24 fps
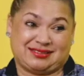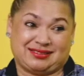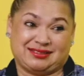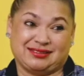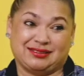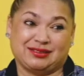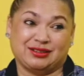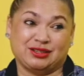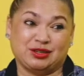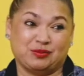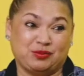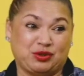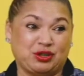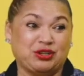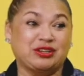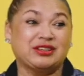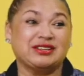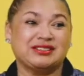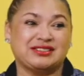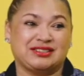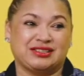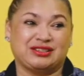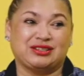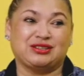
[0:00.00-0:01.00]

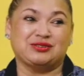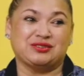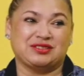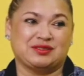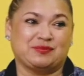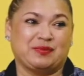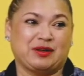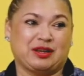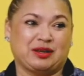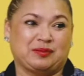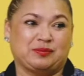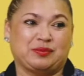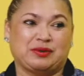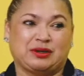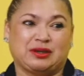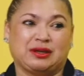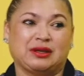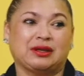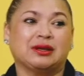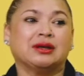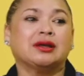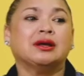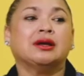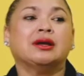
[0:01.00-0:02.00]
community newspaper
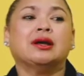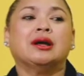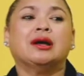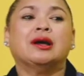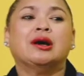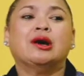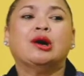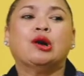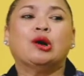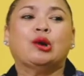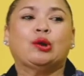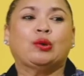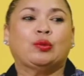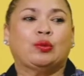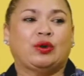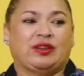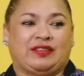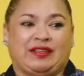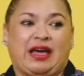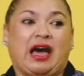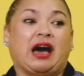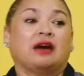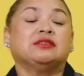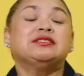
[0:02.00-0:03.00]

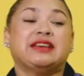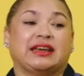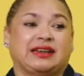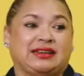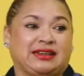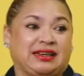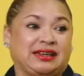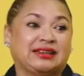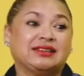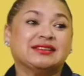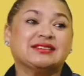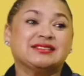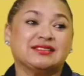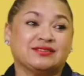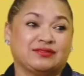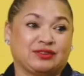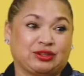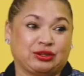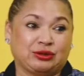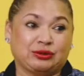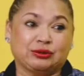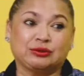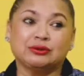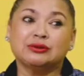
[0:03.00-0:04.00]
without an
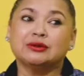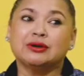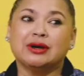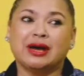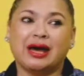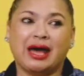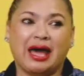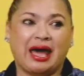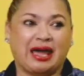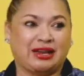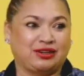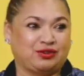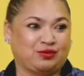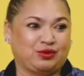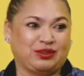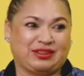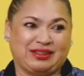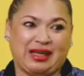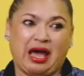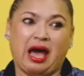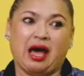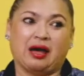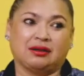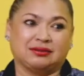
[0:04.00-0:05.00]
interview and
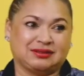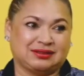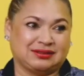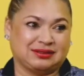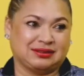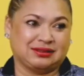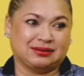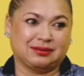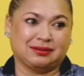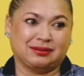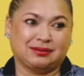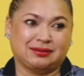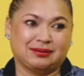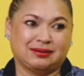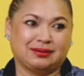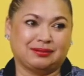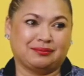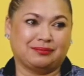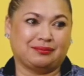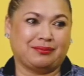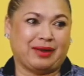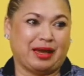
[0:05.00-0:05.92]
without my